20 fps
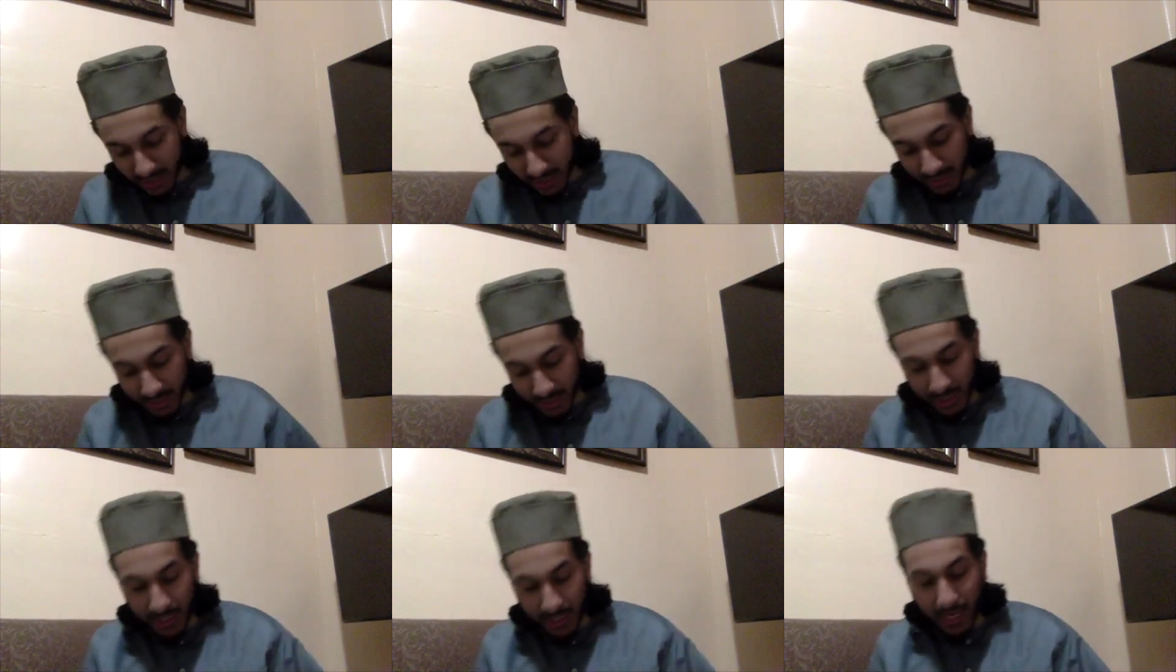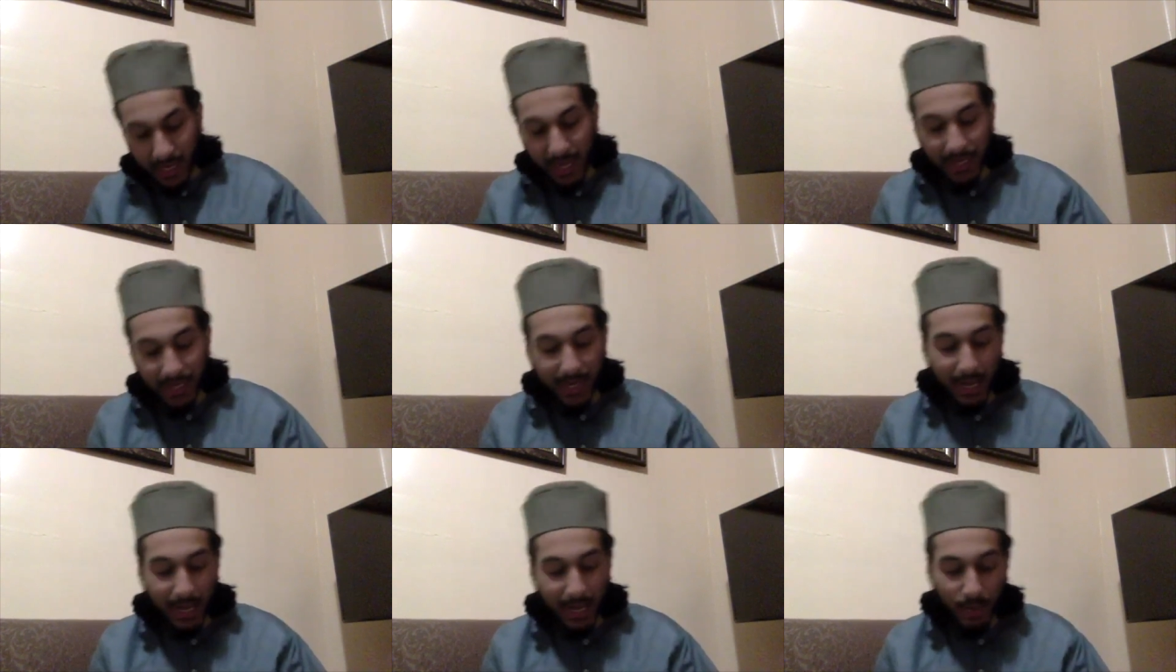he
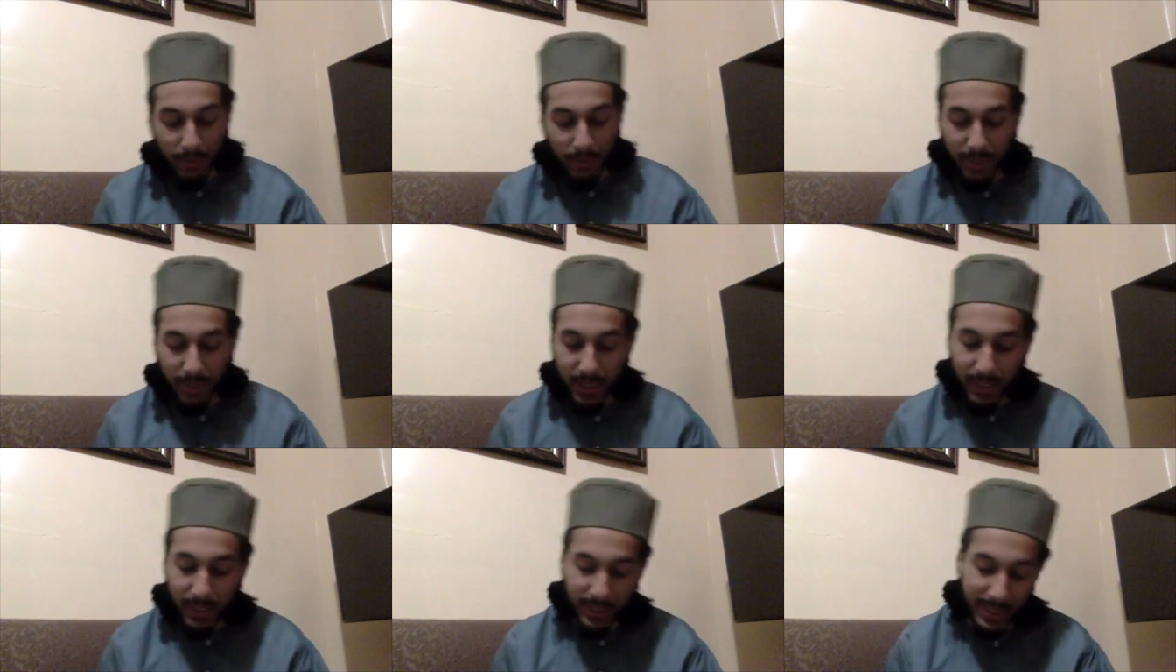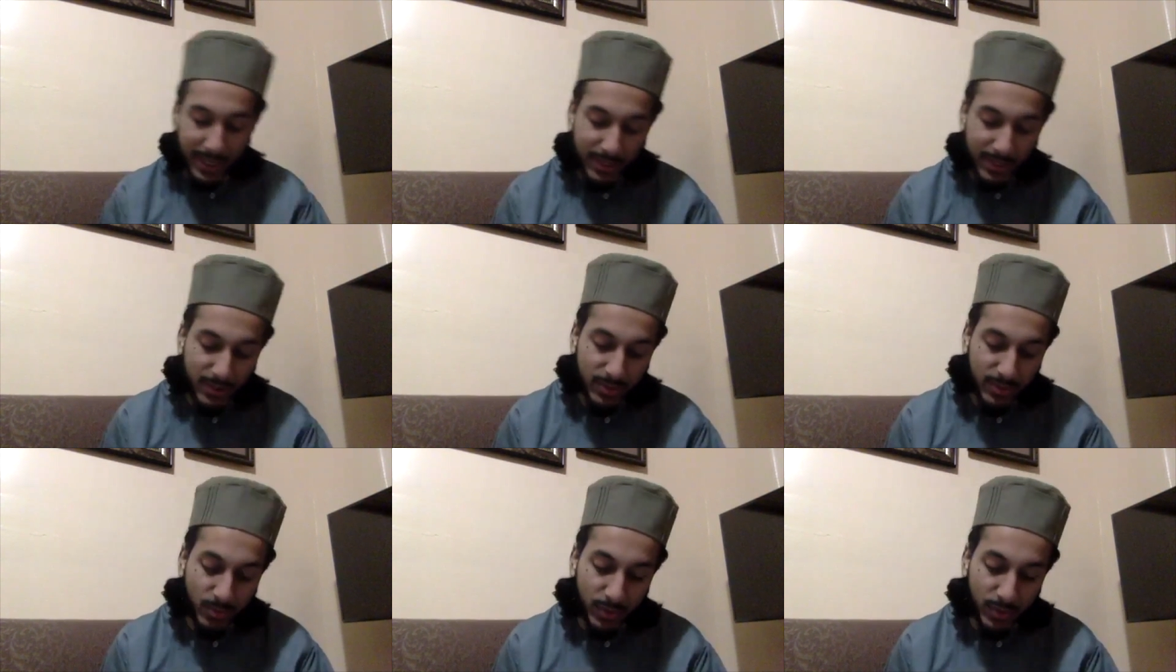had how many
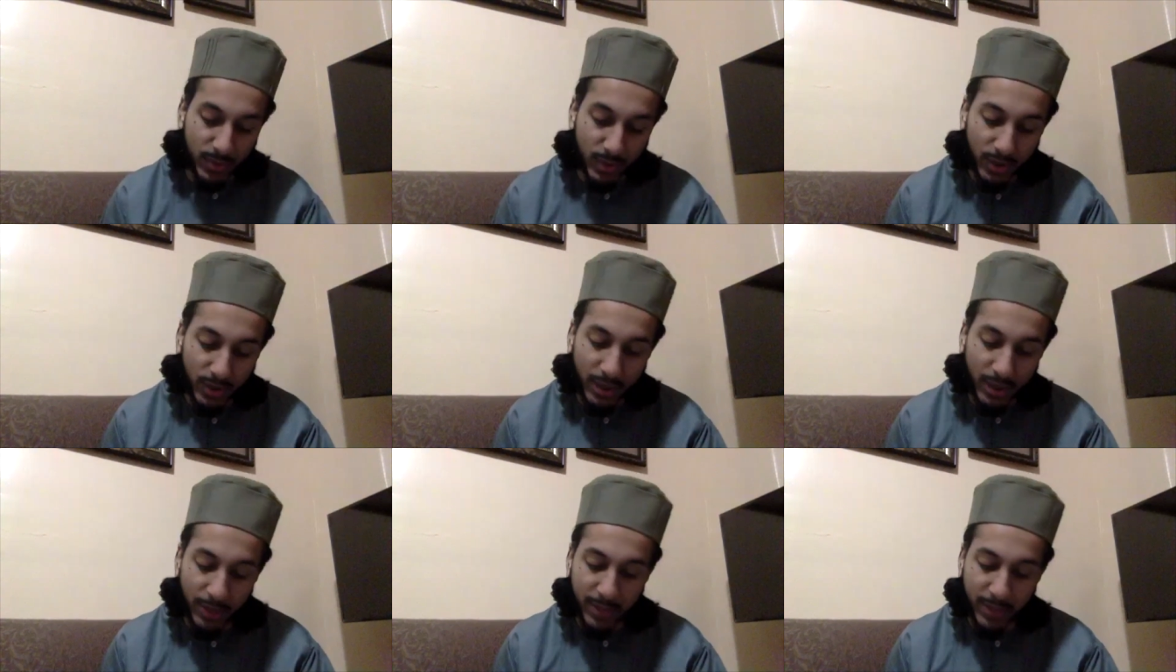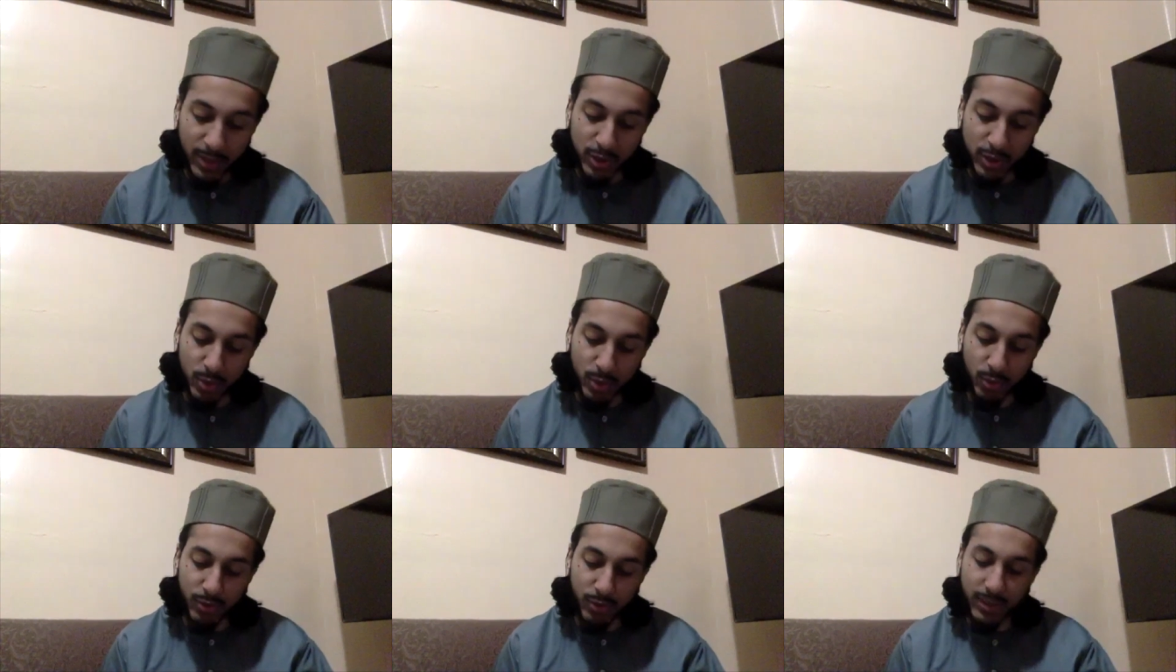kids with her? How many
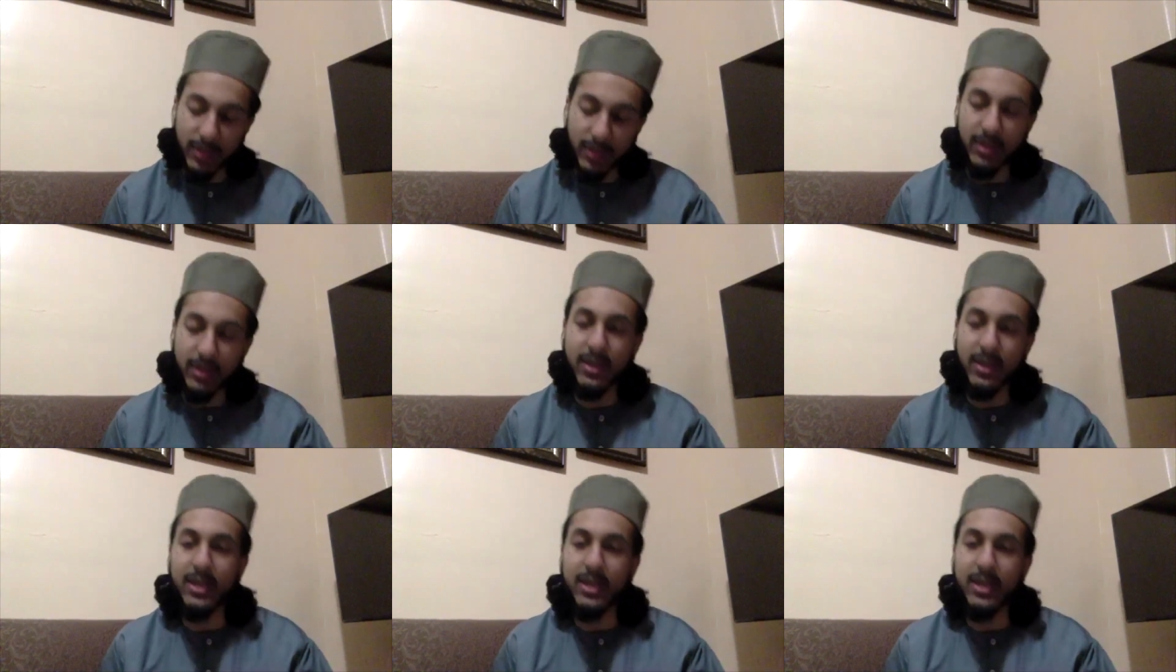children?